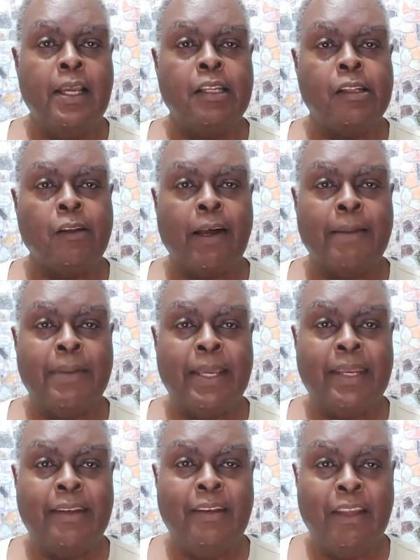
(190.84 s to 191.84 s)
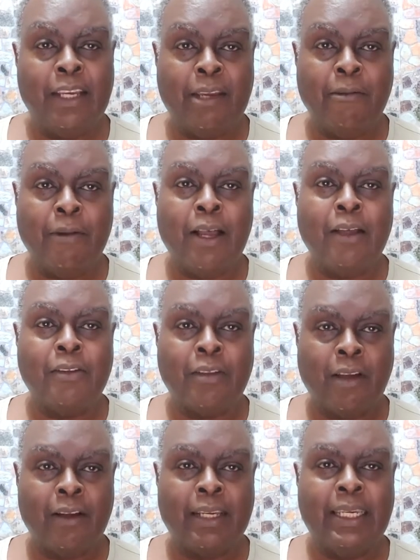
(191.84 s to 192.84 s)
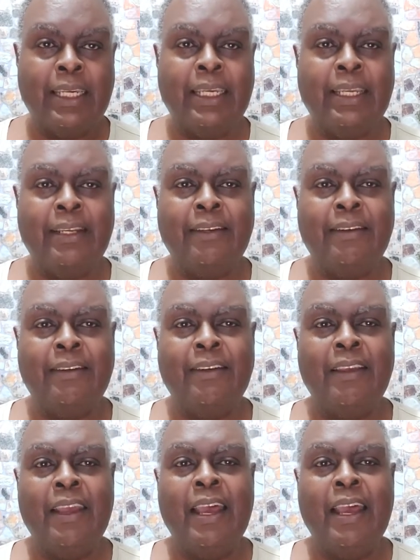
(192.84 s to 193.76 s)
So I've been looking around, talking, and